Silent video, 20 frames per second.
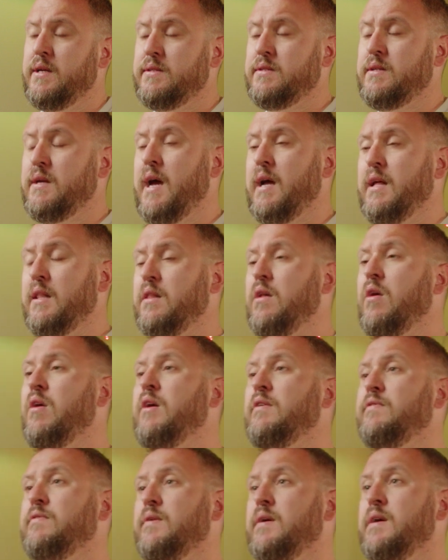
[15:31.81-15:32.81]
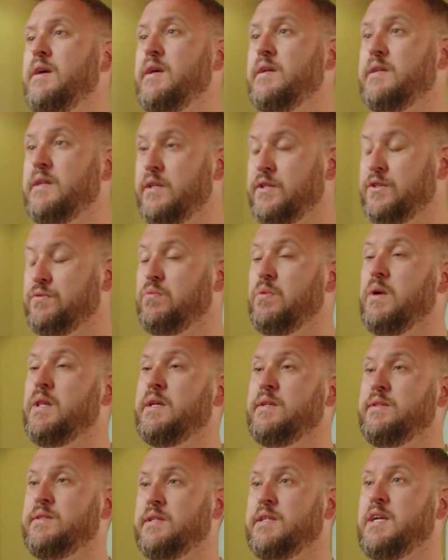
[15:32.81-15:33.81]
It's a life that is
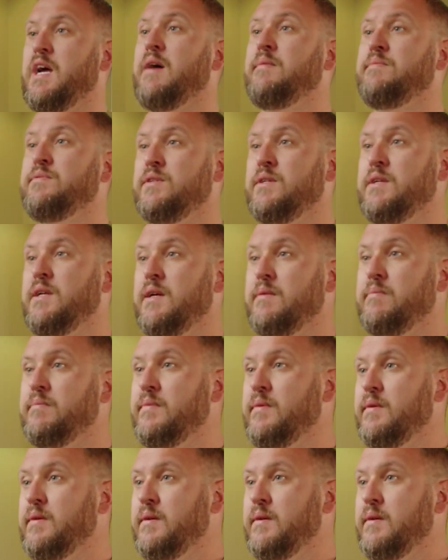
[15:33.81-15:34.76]
willing to come to him